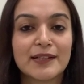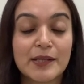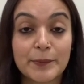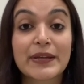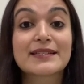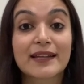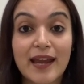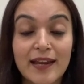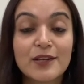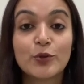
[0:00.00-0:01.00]
because
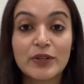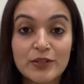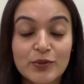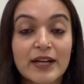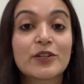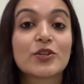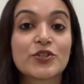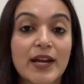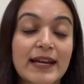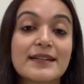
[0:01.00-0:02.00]
again, you need to let your
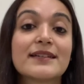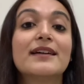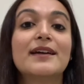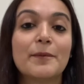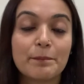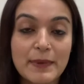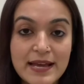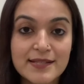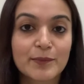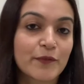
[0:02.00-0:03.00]
child make
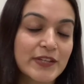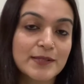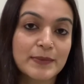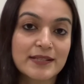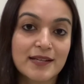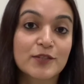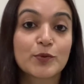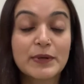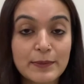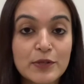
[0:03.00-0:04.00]
some of these mistakes to
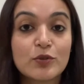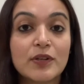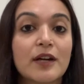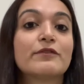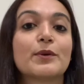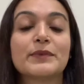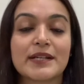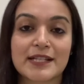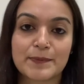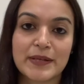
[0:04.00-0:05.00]
be able to learn from their
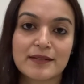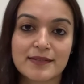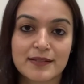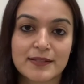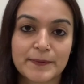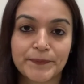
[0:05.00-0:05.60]
experiences.